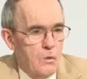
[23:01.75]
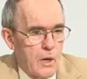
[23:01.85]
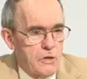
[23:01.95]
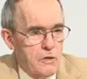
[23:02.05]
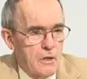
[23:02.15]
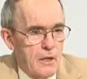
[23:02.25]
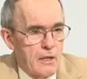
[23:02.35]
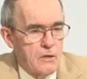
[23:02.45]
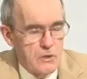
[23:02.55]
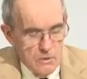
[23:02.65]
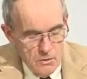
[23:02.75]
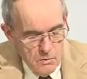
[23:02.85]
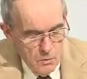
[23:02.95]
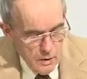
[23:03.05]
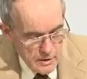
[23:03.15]
question as
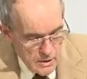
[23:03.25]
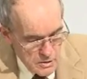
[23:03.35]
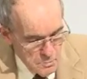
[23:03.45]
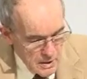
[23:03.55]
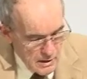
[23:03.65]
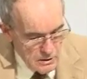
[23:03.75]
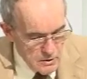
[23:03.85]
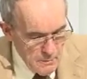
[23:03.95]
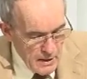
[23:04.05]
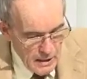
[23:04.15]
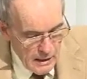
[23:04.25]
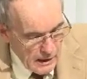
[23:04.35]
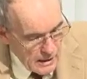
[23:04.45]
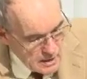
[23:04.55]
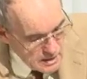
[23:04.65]
to what this means.
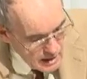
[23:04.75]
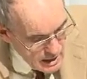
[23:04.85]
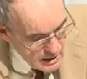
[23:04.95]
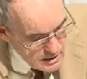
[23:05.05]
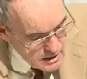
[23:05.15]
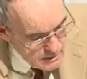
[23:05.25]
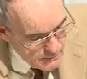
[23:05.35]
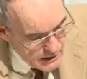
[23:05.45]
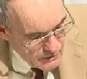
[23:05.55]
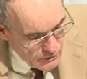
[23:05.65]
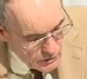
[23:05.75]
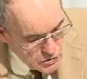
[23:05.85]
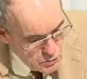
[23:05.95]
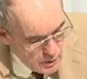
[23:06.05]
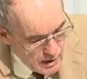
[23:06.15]
He says in
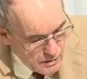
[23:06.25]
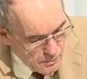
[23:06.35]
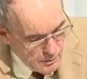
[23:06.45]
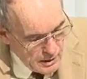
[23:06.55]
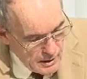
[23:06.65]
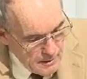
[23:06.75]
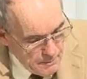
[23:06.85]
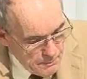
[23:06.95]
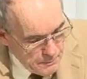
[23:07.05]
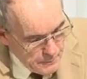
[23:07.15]
verse 23